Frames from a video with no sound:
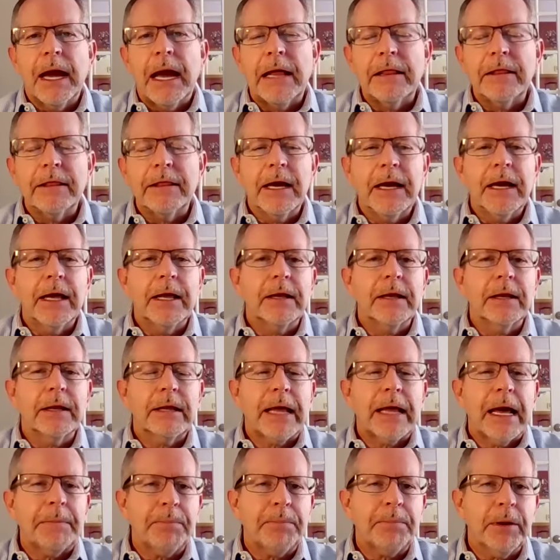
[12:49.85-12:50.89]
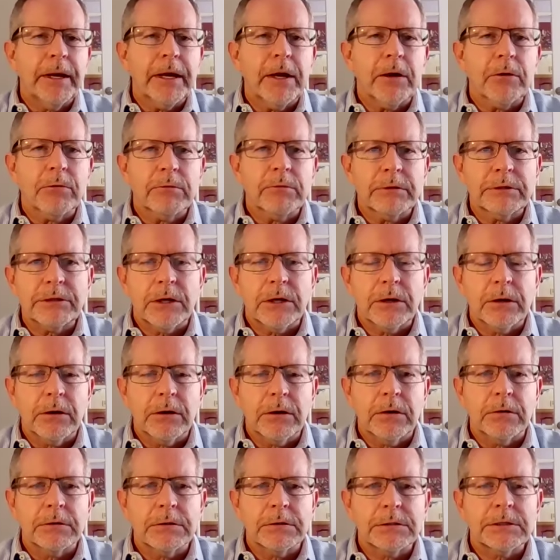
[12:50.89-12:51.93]
and then that player
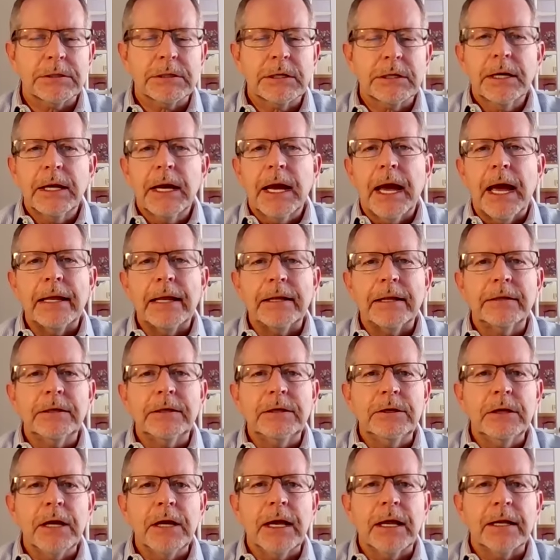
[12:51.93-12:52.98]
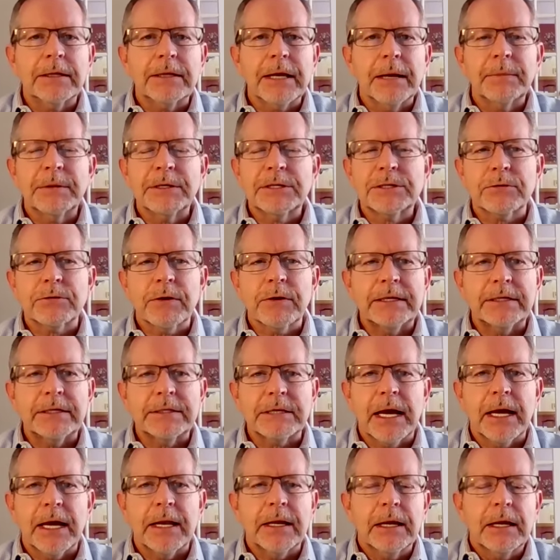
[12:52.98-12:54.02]
returns and and
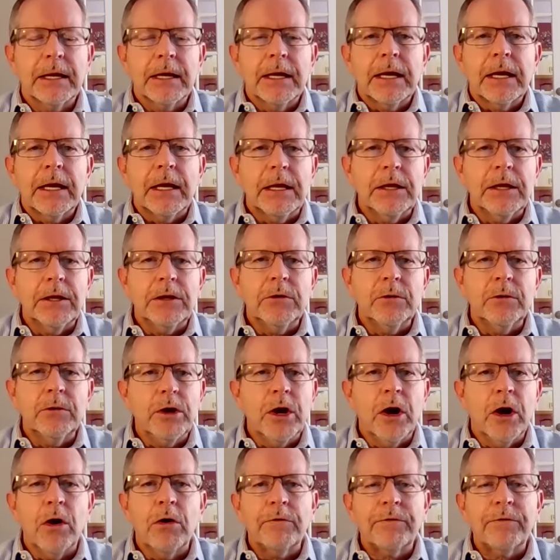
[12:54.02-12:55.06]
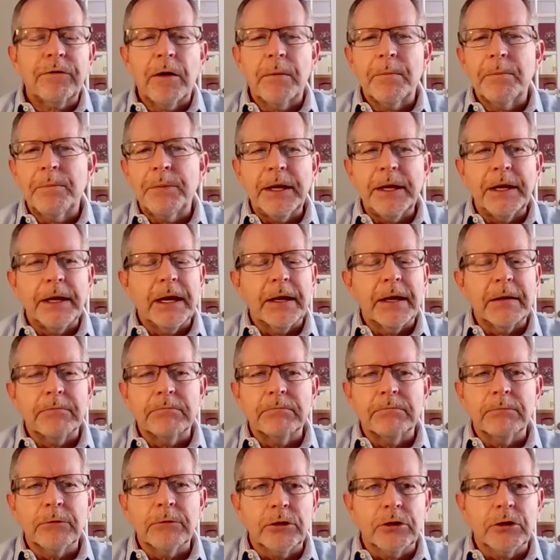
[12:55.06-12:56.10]
demonstrates that you go from
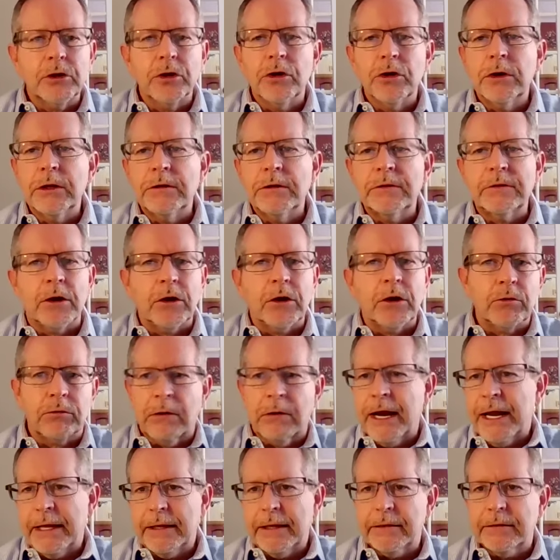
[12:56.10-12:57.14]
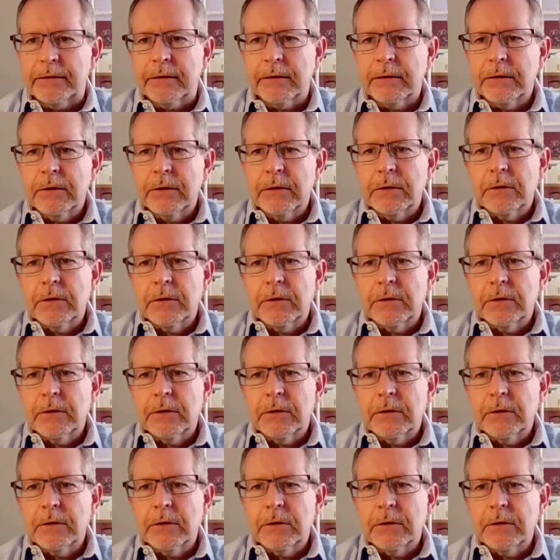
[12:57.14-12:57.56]
being good to great,